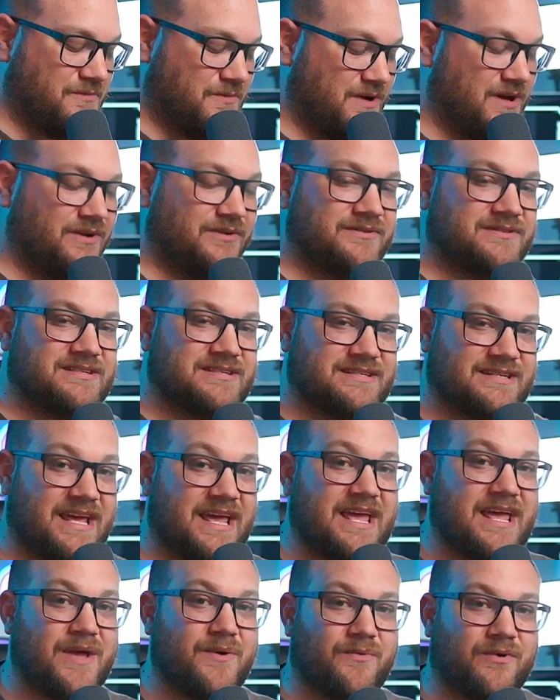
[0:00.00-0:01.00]
Well,
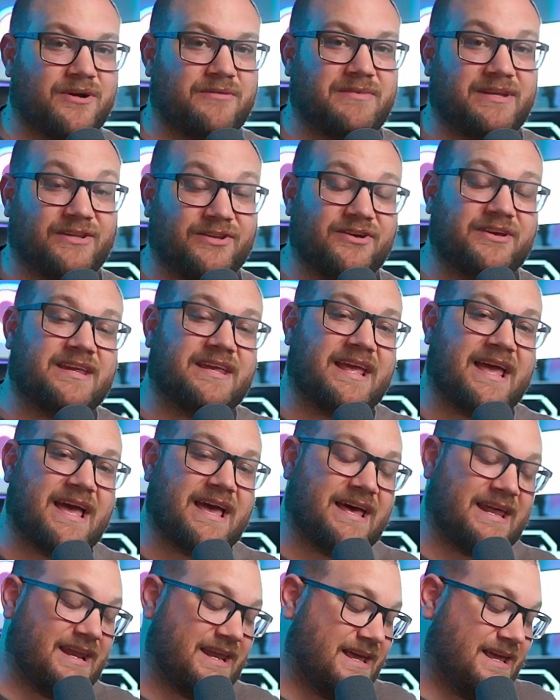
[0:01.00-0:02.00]
today we're going to be looking
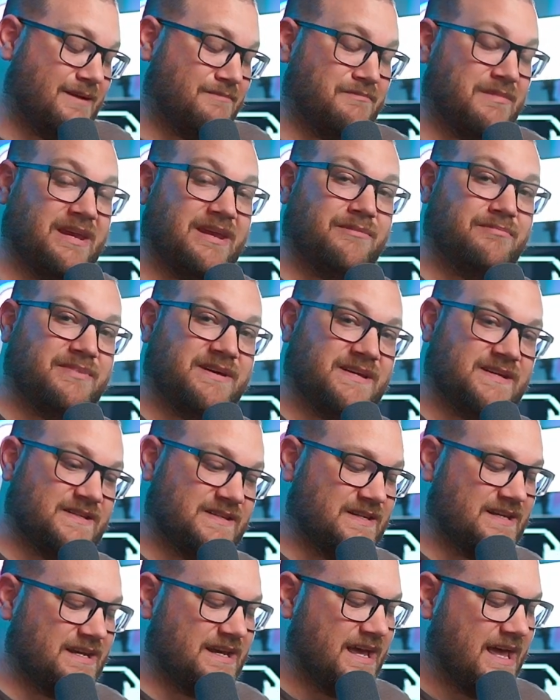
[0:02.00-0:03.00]
at a mini P
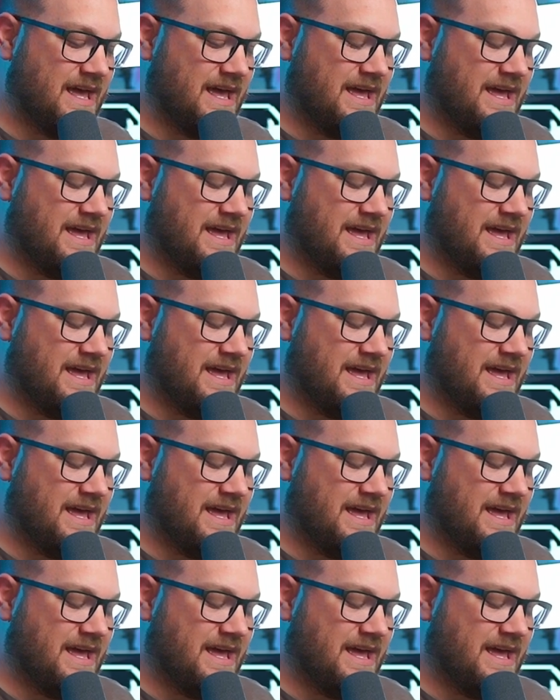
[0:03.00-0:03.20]
C,